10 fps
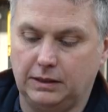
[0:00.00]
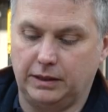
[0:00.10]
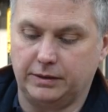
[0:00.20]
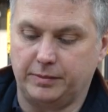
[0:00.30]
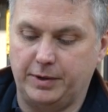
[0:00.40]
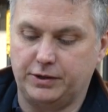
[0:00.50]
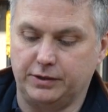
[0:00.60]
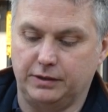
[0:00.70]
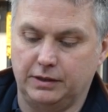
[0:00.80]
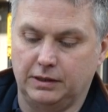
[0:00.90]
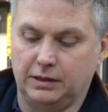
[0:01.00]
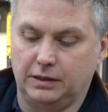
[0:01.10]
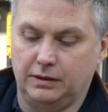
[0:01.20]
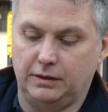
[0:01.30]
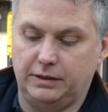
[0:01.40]
Now, as I mentioned,
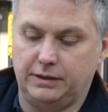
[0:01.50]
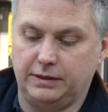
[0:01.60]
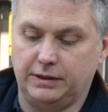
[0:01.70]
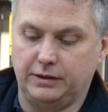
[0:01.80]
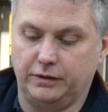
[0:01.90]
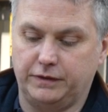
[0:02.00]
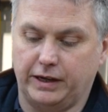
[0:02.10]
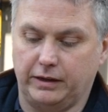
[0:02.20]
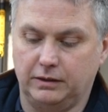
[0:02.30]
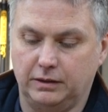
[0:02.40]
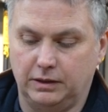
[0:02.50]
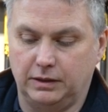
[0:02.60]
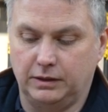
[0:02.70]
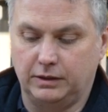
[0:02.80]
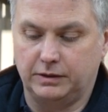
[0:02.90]
this is the dovetail
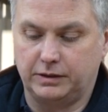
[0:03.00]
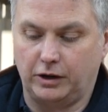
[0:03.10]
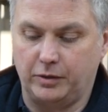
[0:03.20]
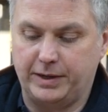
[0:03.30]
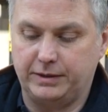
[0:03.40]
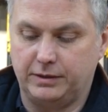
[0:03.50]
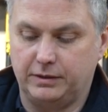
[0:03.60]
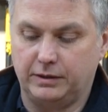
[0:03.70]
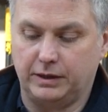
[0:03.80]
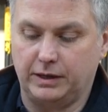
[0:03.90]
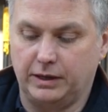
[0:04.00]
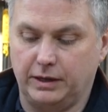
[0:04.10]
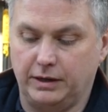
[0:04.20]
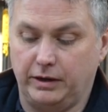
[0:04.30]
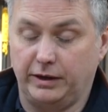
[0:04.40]
scope mount,
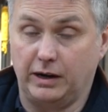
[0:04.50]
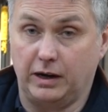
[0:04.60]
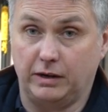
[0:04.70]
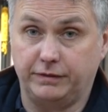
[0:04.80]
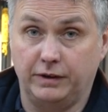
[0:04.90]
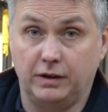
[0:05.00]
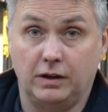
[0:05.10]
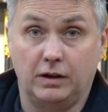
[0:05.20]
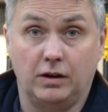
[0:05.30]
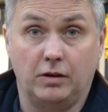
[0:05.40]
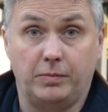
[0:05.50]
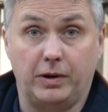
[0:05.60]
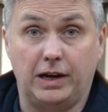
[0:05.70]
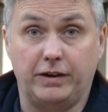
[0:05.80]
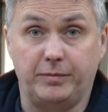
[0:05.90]
a 9.5
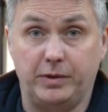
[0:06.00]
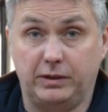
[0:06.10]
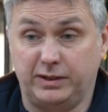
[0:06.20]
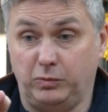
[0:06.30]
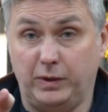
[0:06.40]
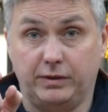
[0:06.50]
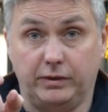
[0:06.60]
by 11mm, that's the width of the